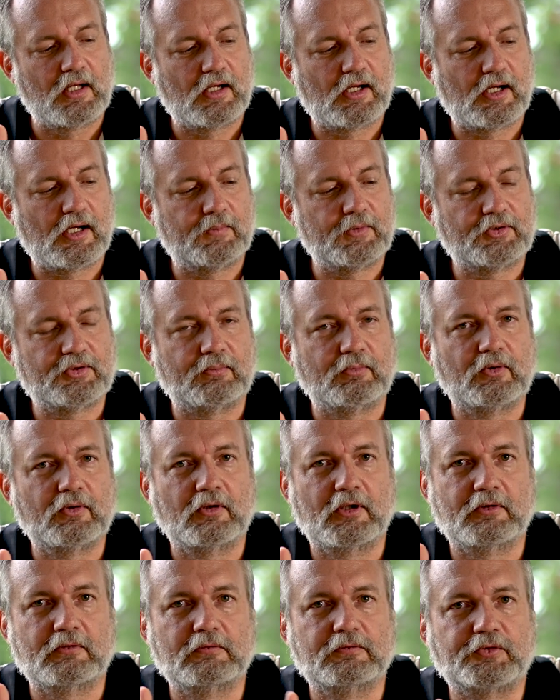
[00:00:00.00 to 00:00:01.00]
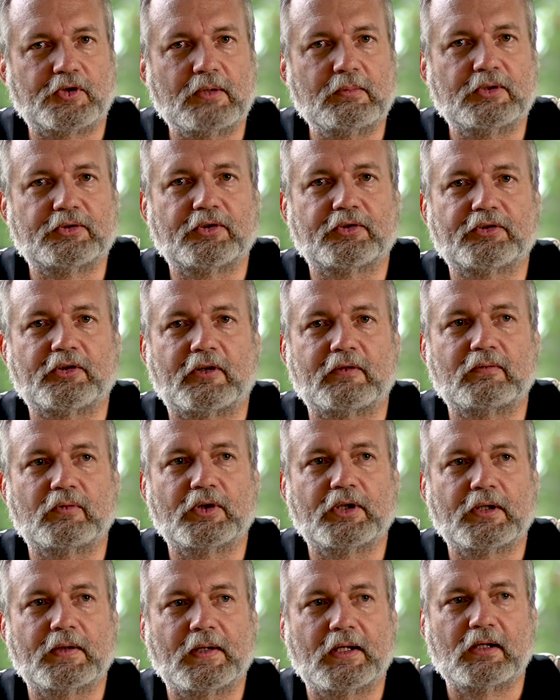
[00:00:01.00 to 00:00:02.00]
There's some good little free bits of
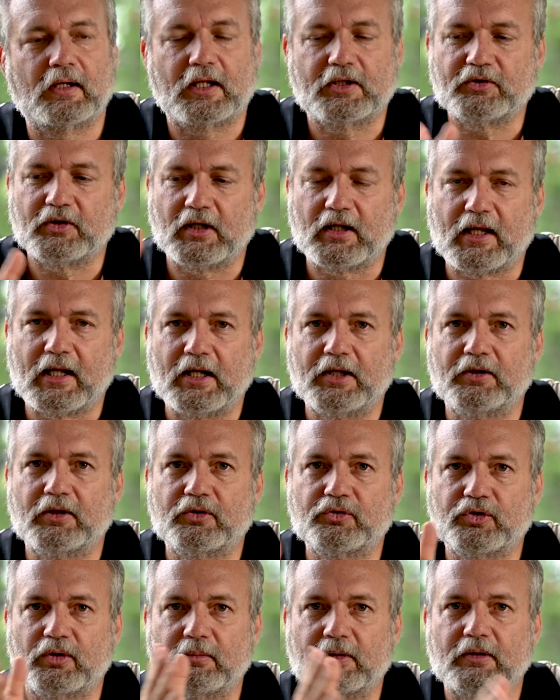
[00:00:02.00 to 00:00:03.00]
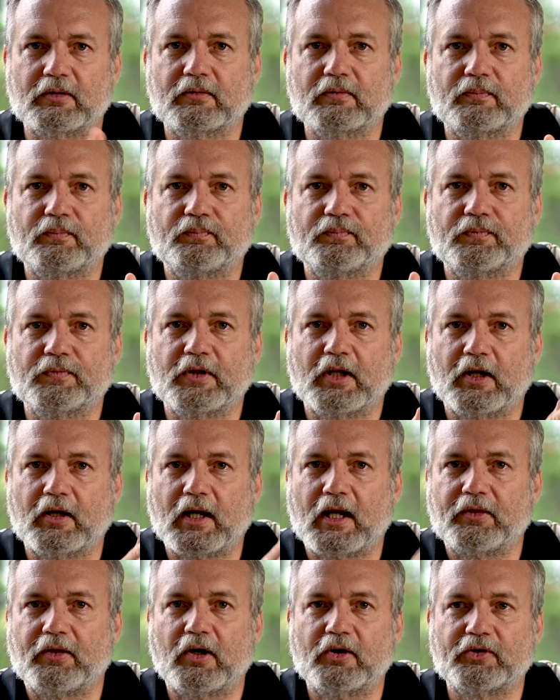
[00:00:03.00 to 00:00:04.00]
software, and it'll actually allow you to trim it
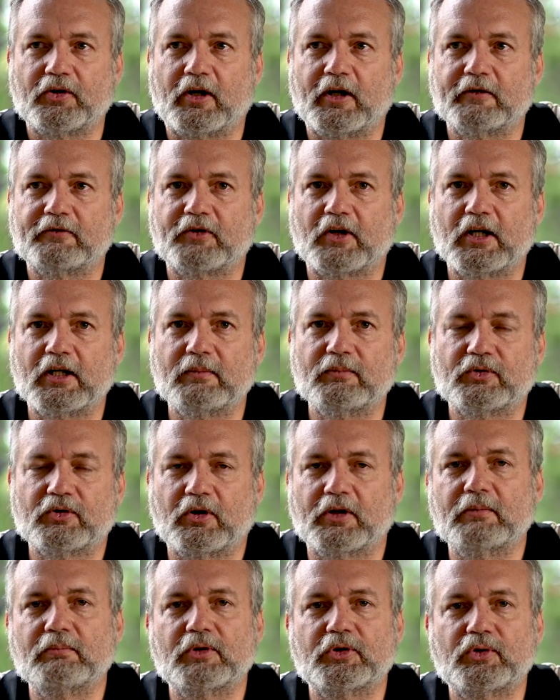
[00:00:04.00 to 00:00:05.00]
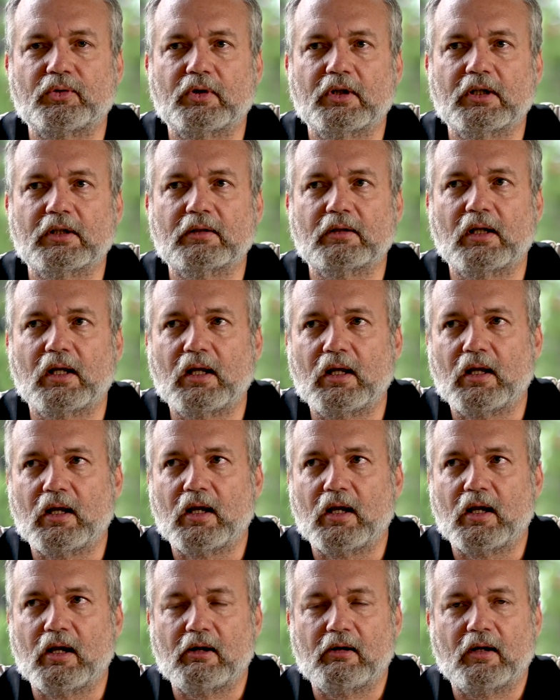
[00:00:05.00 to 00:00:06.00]
at those iframes, not in between.
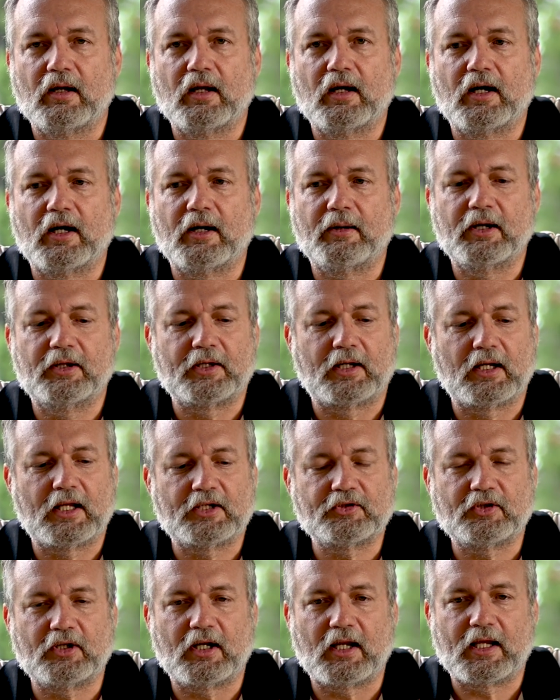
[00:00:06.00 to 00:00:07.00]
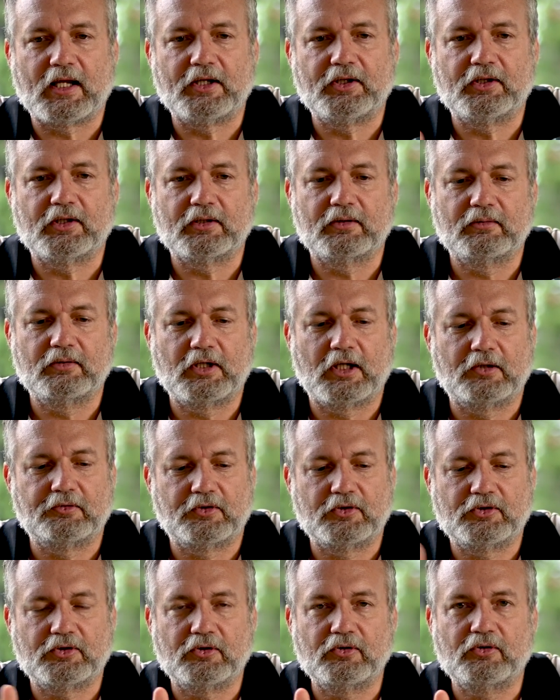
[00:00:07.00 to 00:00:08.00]
And they'll actually allow you to
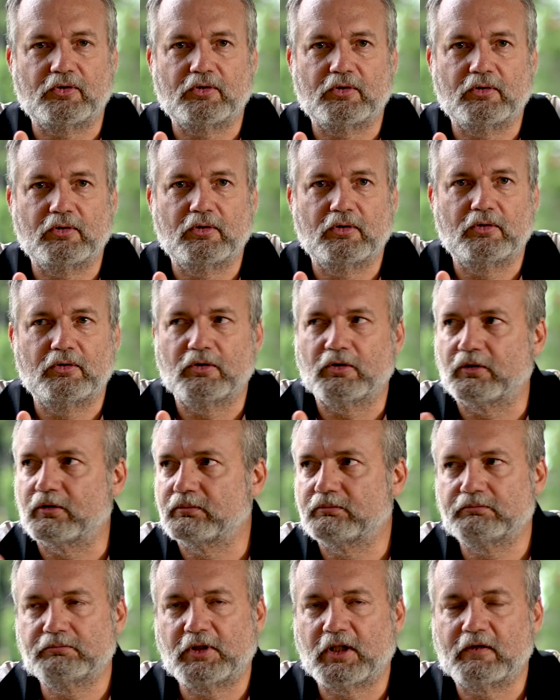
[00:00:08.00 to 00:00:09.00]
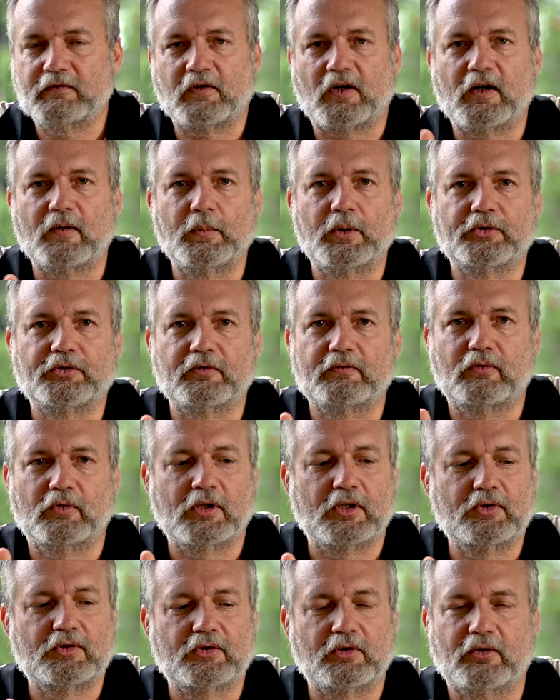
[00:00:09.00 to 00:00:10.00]
reduce your 5 minutes of
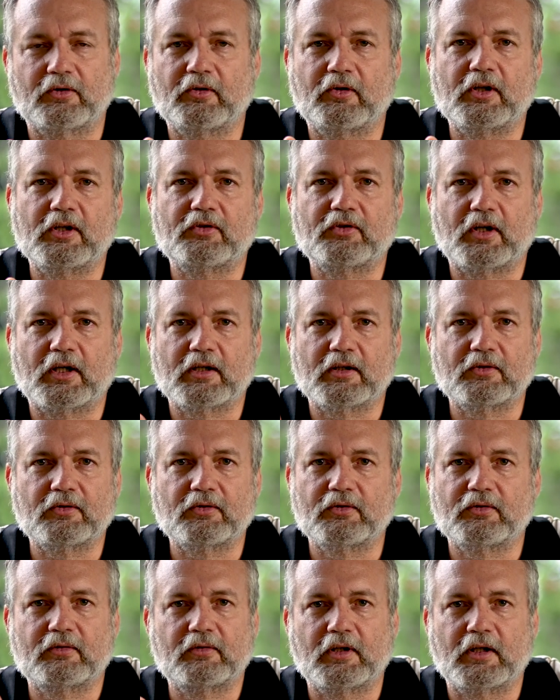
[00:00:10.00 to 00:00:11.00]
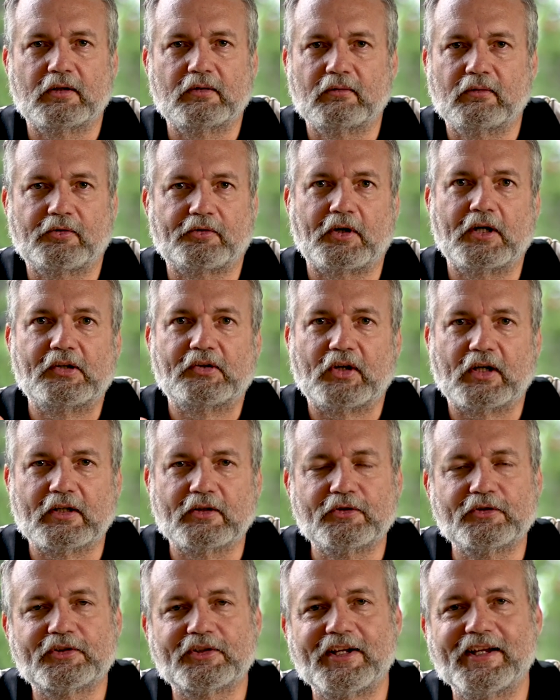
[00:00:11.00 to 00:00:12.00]
footage to 30 seconds, 3
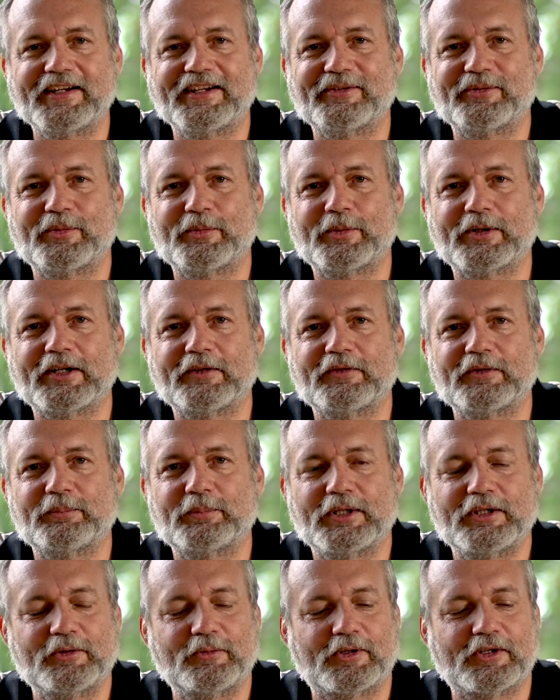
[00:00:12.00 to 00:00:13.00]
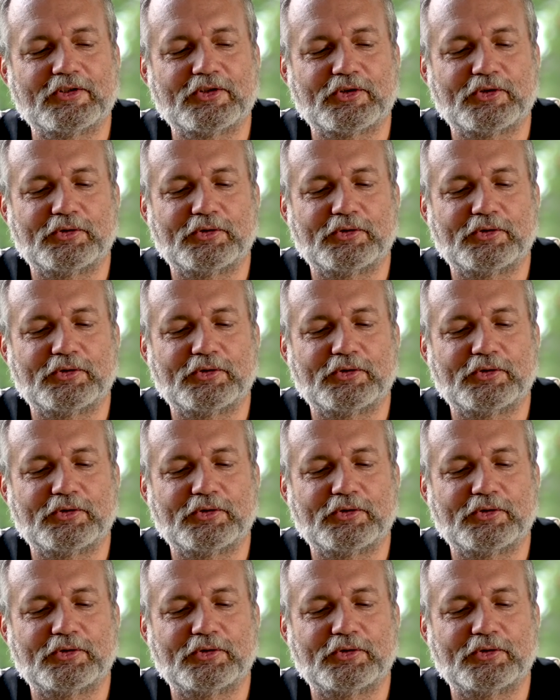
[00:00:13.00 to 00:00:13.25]
seconds, whatever bit you want to